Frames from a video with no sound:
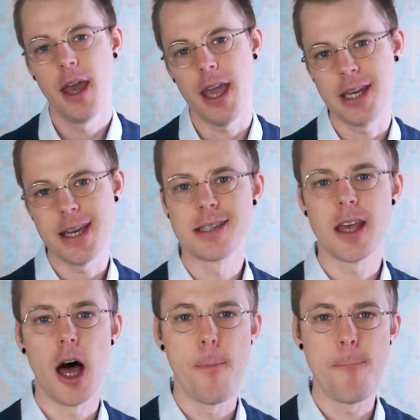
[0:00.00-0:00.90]
It
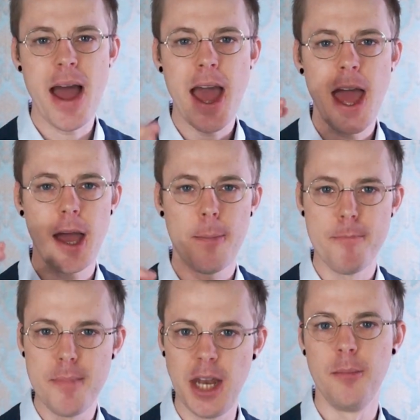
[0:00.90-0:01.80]
is a bare
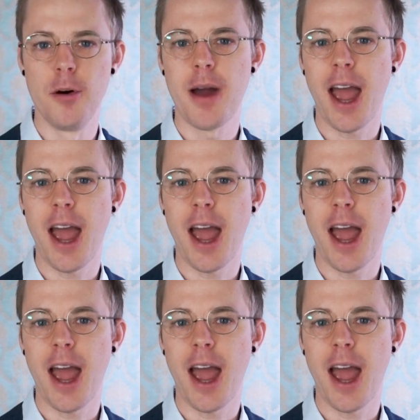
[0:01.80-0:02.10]
minimum.